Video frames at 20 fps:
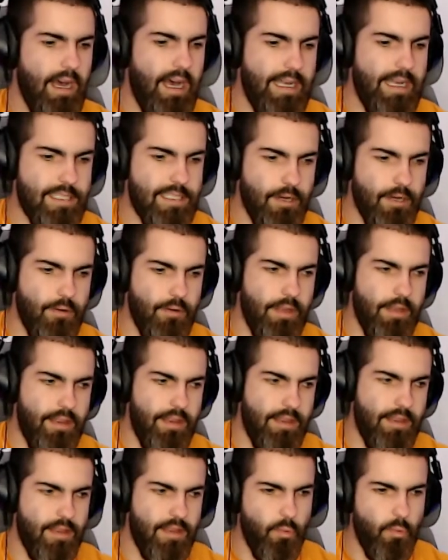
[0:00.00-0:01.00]
So
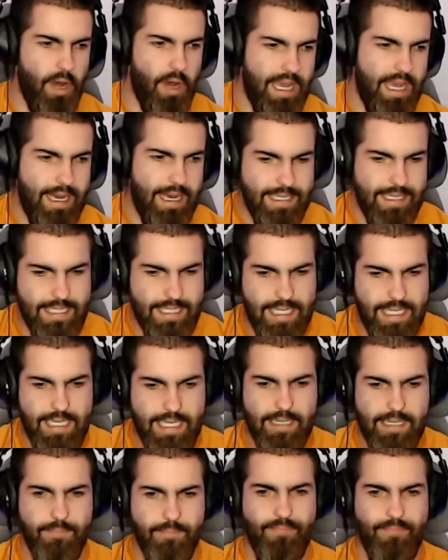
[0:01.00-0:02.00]
the way I see
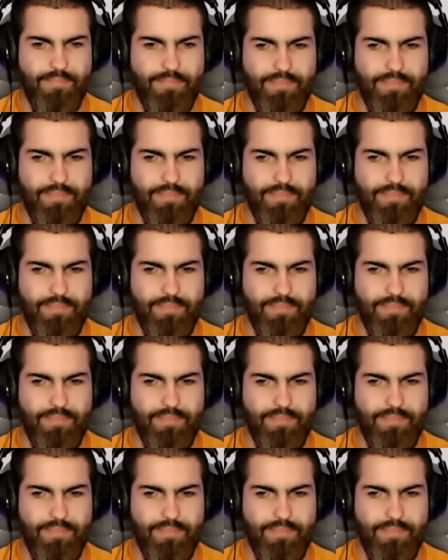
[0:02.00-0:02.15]
it,